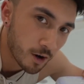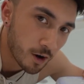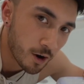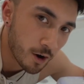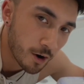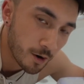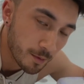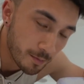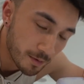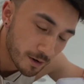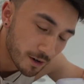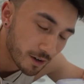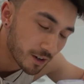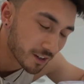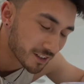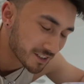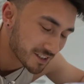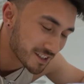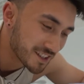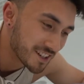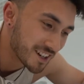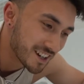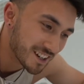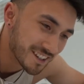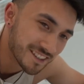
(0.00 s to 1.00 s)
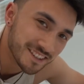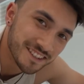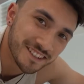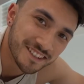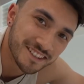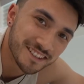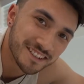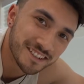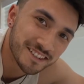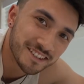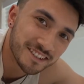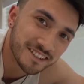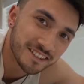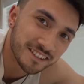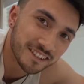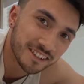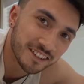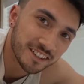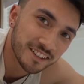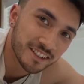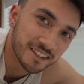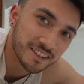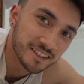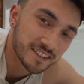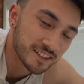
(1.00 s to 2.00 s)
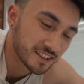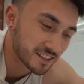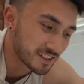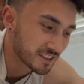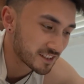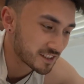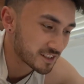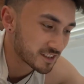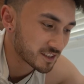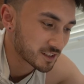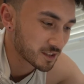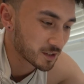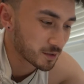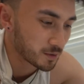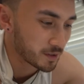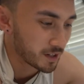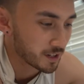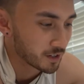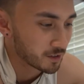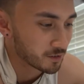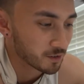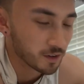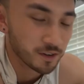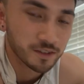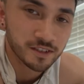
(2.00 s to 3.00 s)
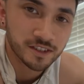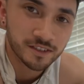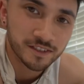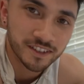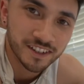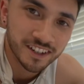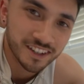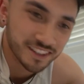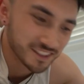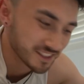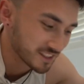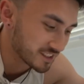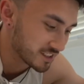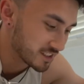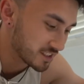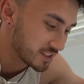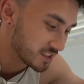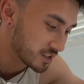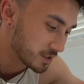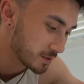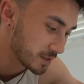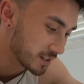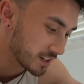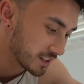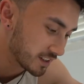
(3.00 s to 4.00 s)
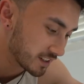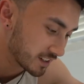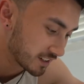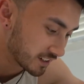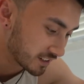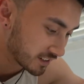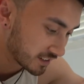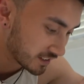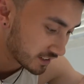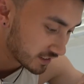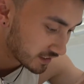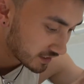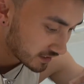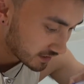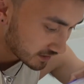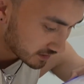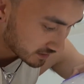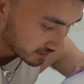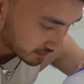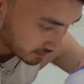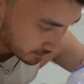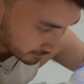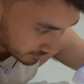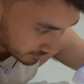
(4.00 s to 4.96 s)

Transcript: hope it oxidizes, because it's quite gross if it doesn't do anything. Oh,